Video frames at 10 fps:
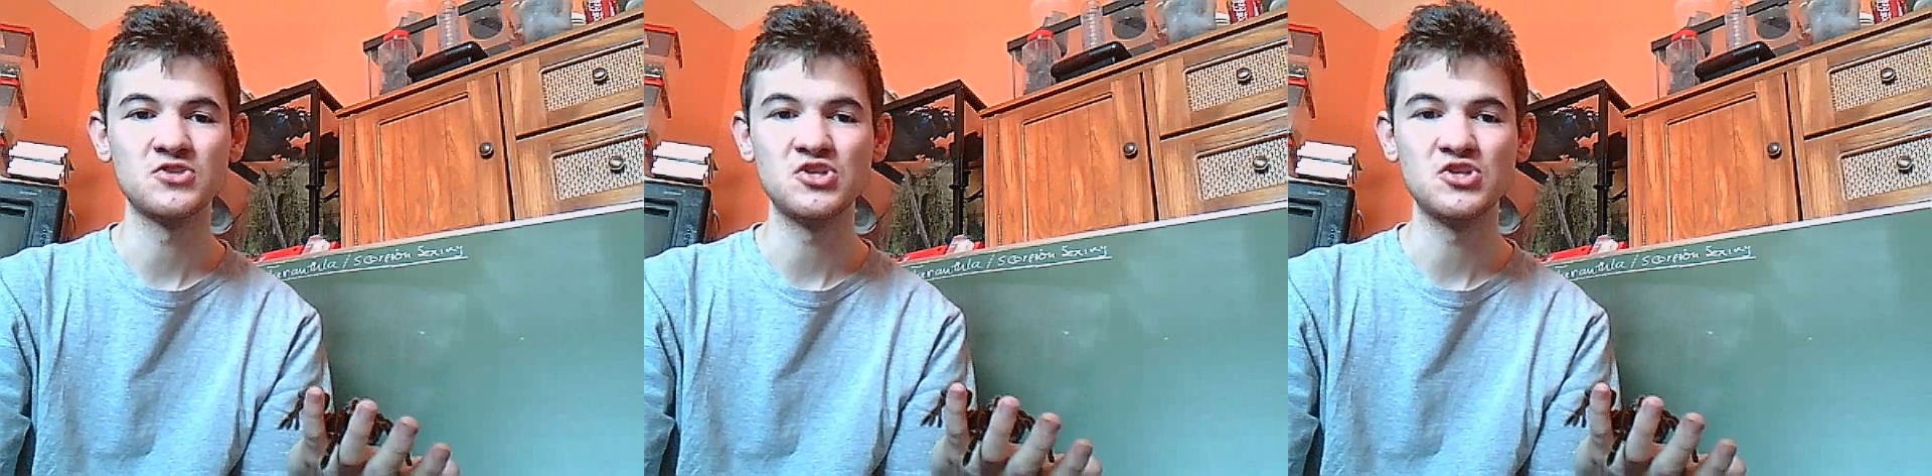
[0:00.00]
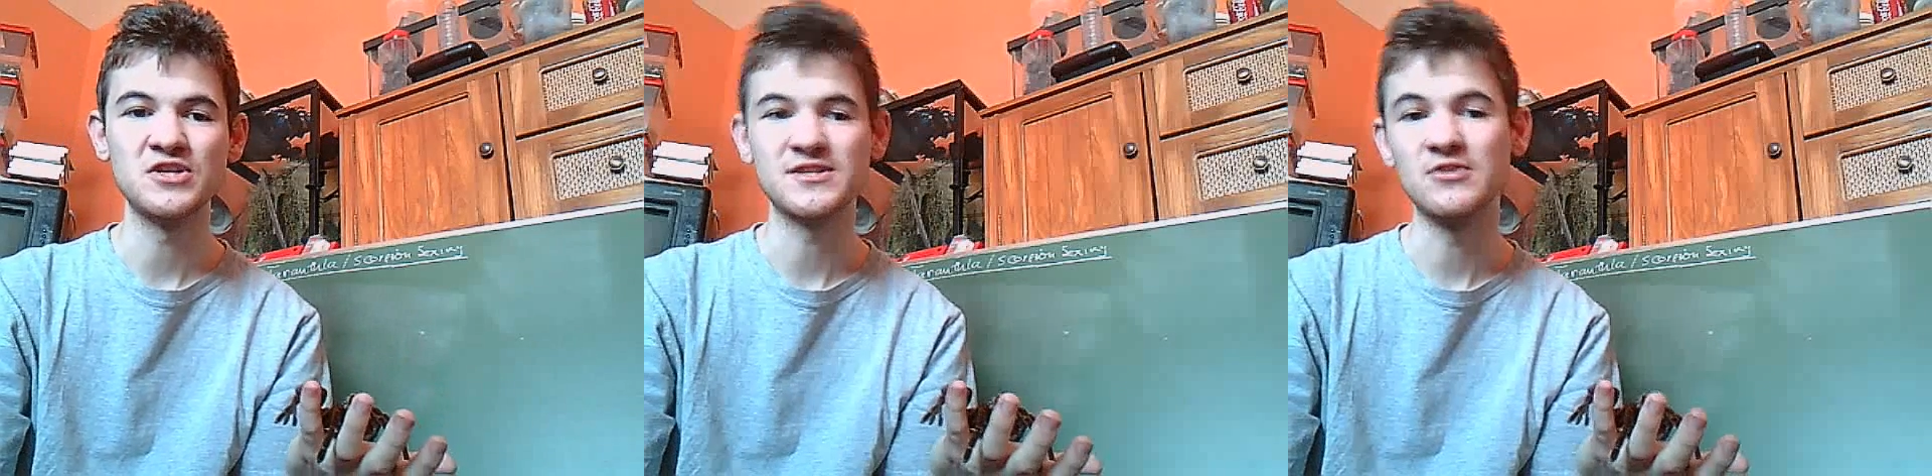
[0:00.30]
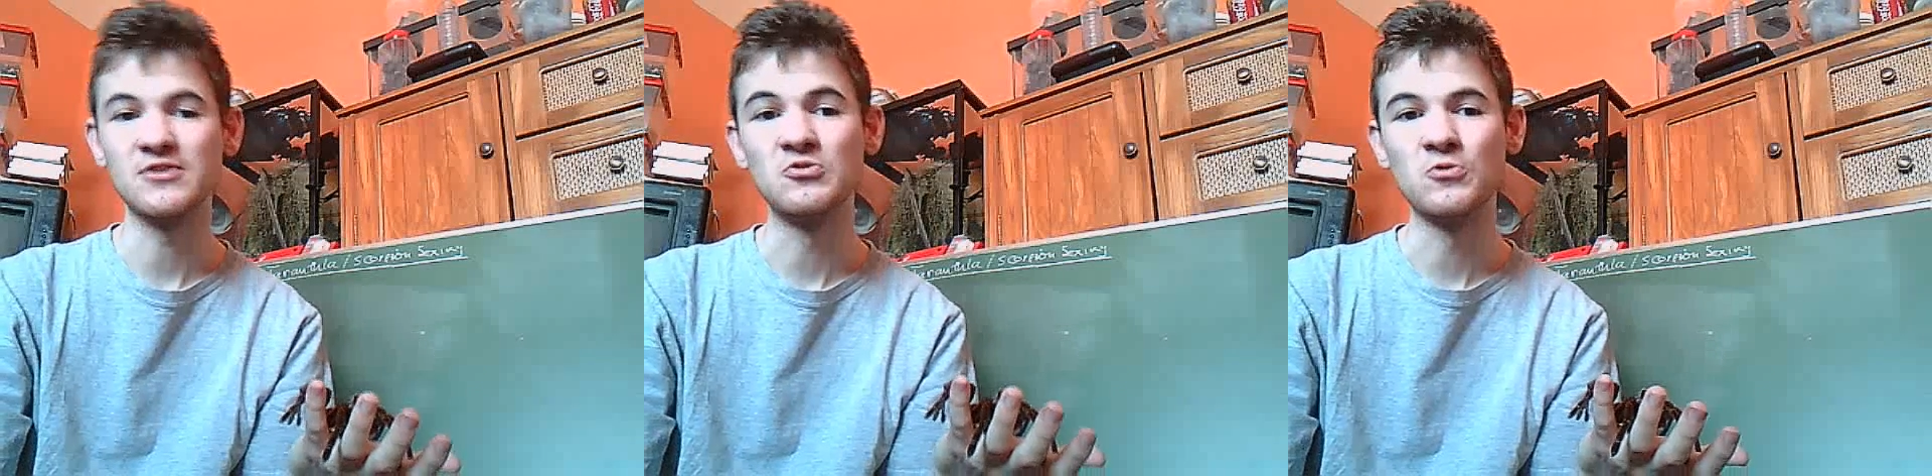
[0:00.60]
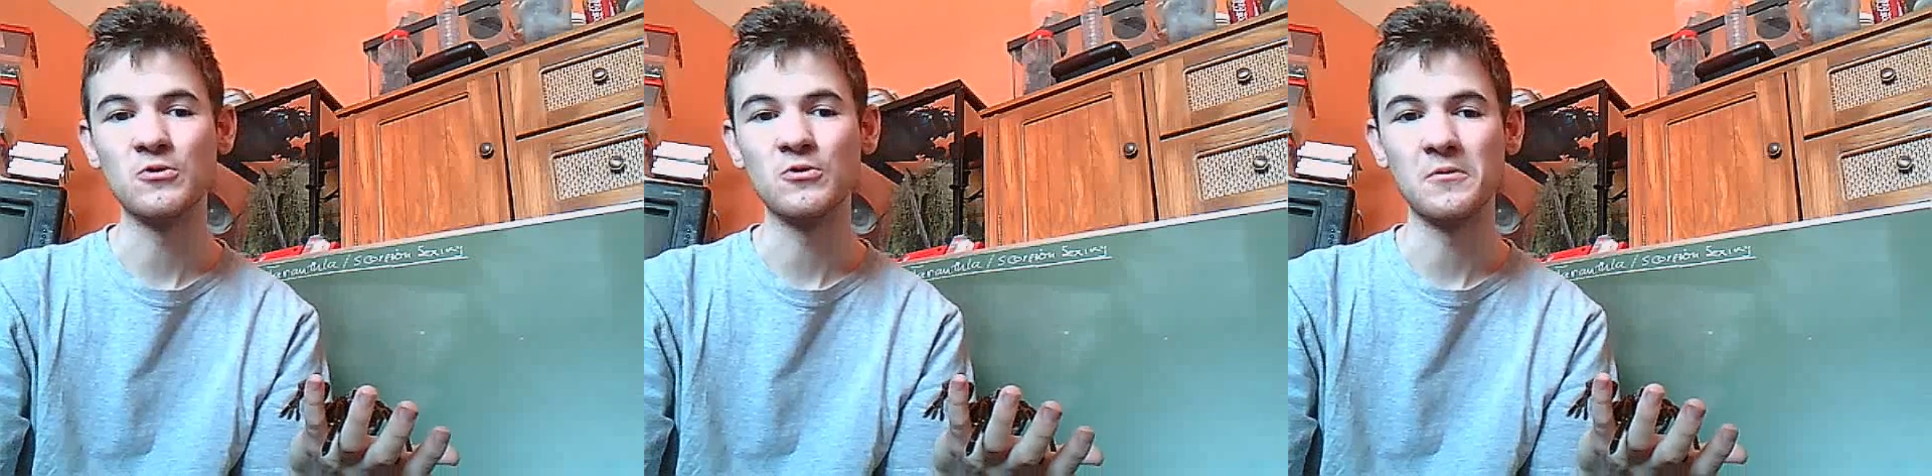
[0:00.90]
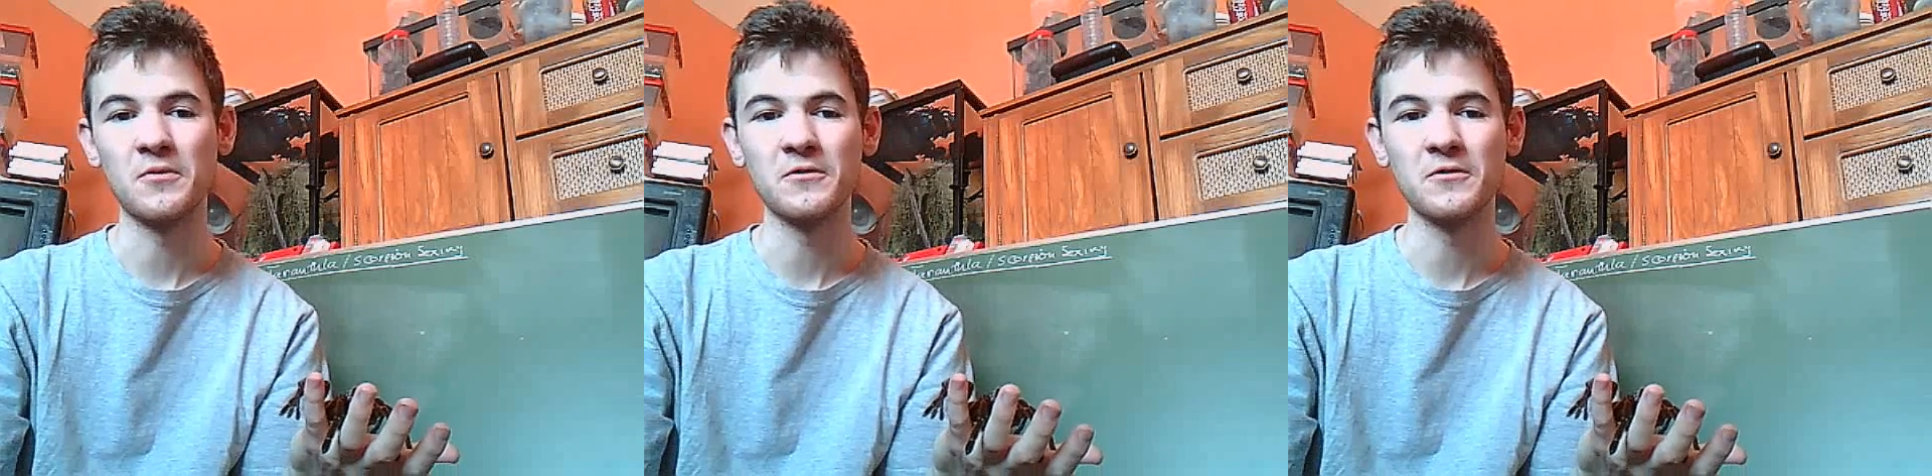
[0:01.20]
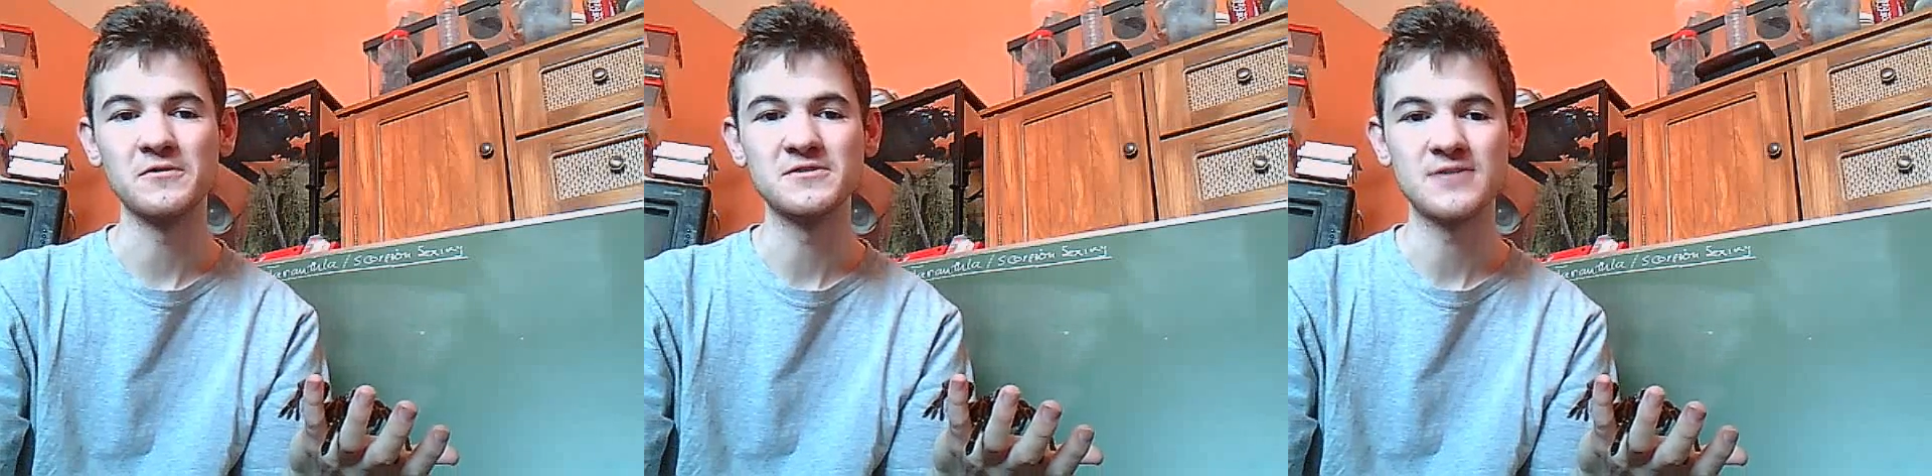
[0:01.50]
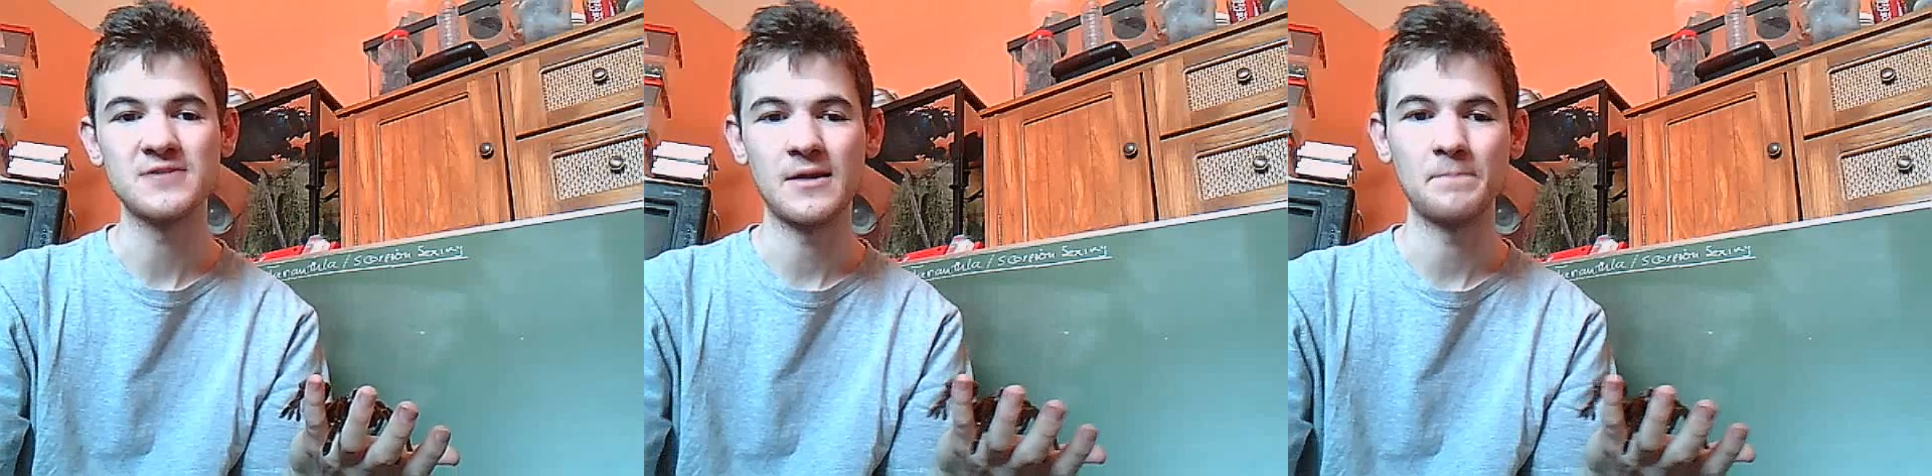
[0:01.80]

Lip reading: genus and the New World arboreals,